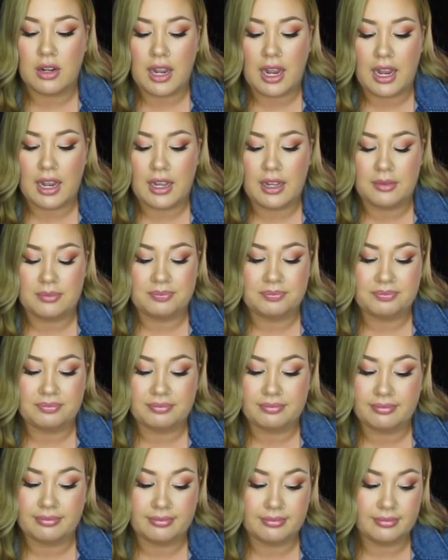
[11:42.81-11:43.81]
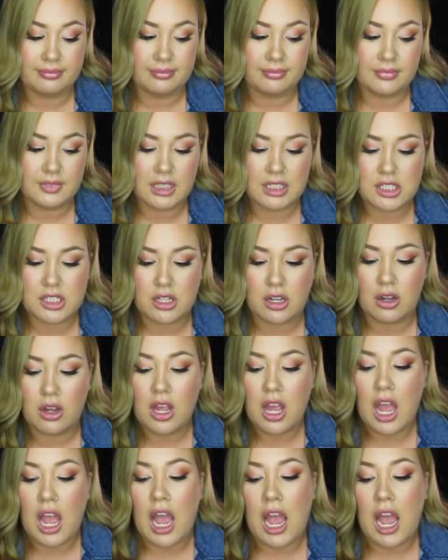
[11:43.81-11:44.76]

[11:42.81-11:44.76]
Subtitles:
And so